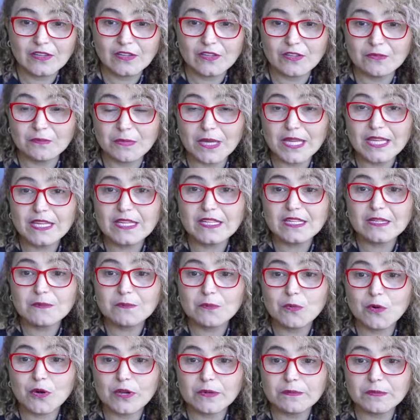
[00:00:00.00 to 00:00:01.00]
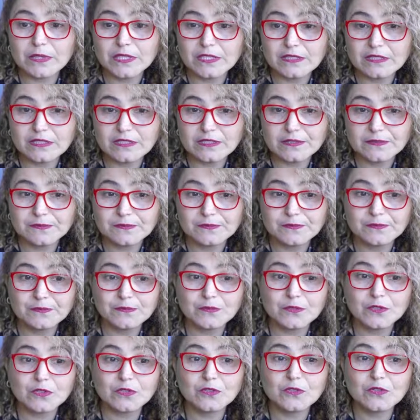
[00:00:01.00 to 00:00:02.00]
You make an appointment
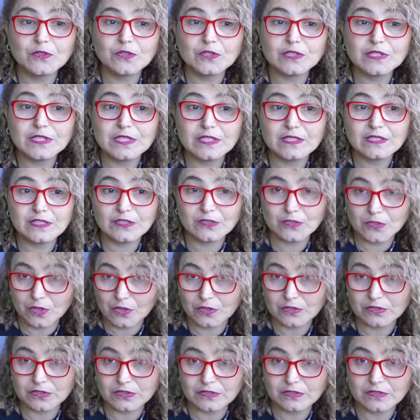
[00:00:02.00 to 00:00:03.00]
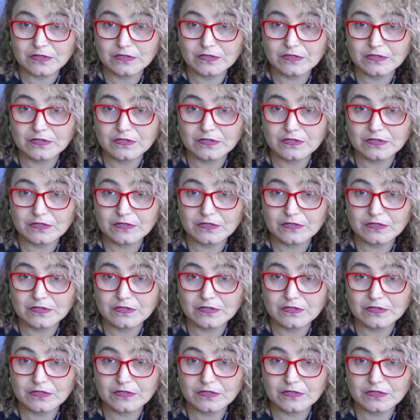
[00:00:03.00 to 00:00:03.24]
to go see the doctor.